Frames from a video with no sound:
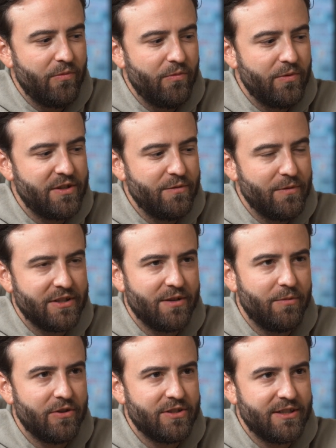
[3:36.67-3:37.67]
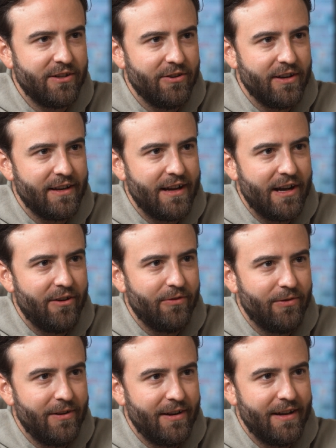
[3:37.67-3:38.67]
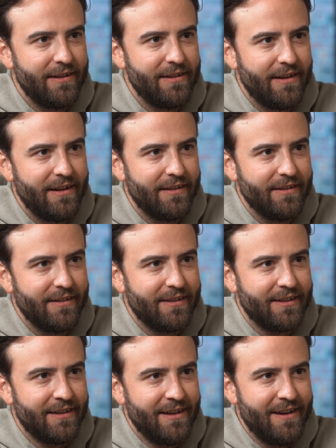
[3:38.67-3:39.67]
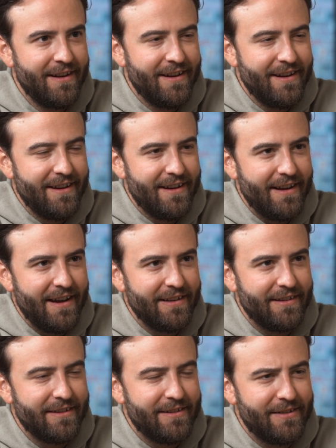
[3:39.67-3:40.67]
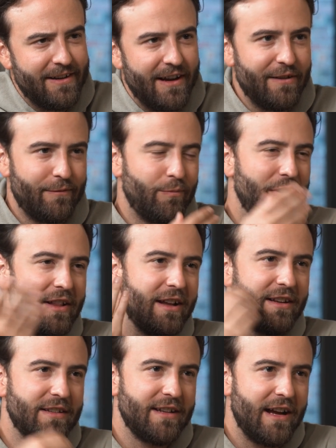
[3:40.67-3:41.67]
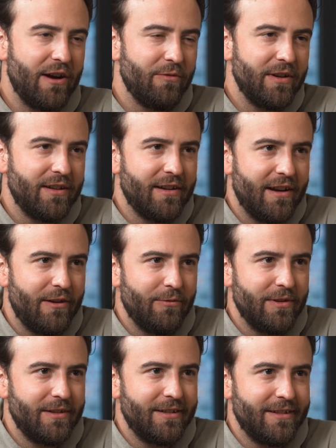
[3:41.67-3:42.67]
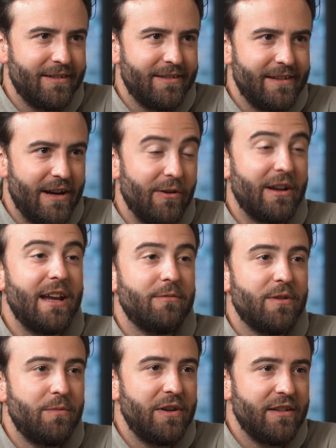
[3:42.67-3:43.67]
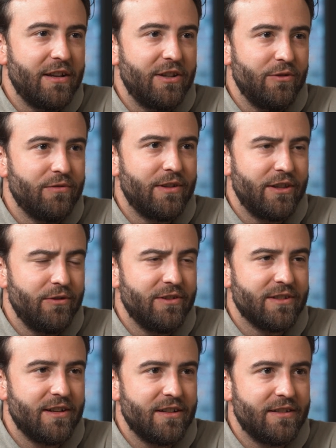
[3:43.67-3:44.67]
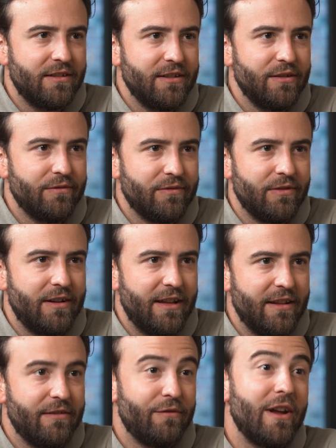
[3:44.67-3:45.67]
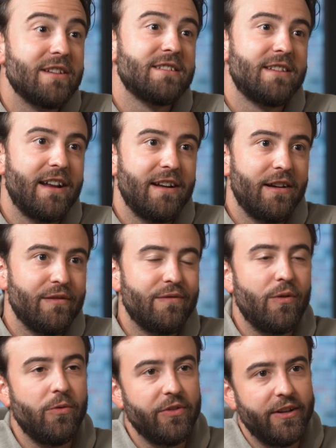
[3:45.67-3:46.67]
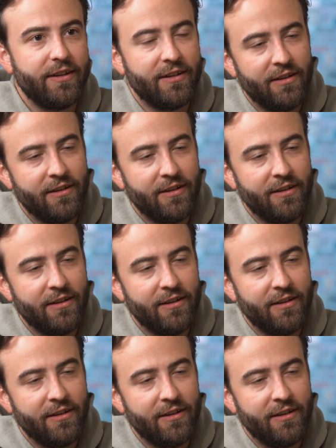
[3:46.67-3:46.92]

What do you miss about Syria now and kind of bring that into how it came to be that you decided to leave and the events that unfolded?